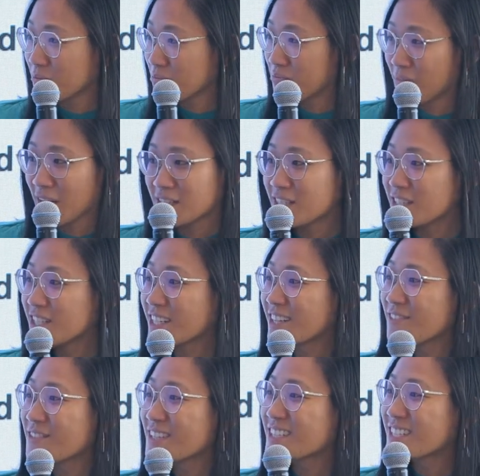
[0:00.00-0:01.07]

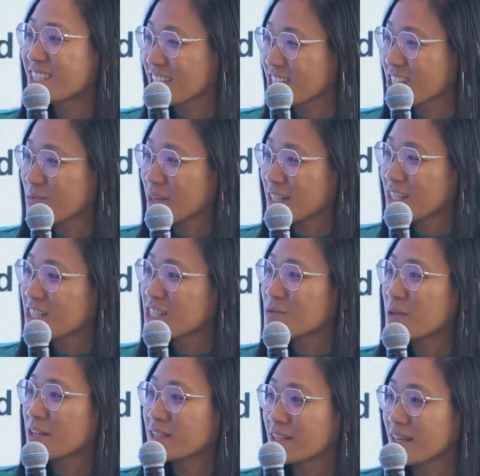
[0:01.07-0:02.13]
managing this change
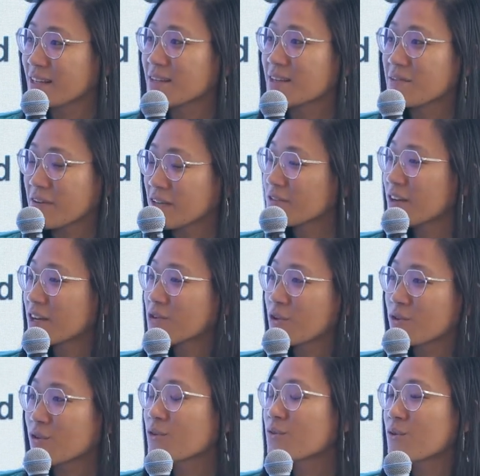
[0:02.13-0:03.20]
management, and that they are
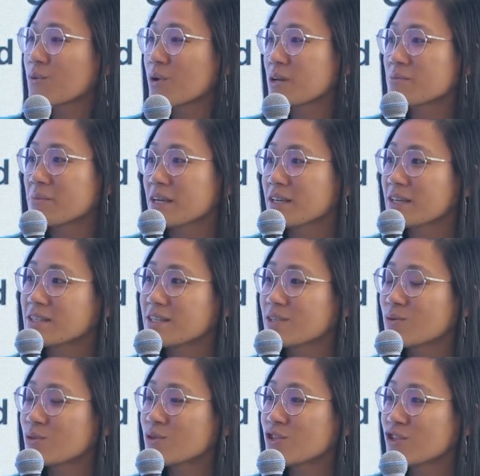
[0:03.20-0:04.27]
not overwhelmed by
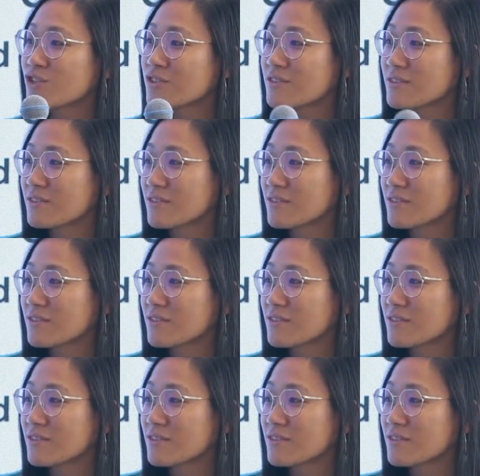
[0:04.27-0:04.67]
execution?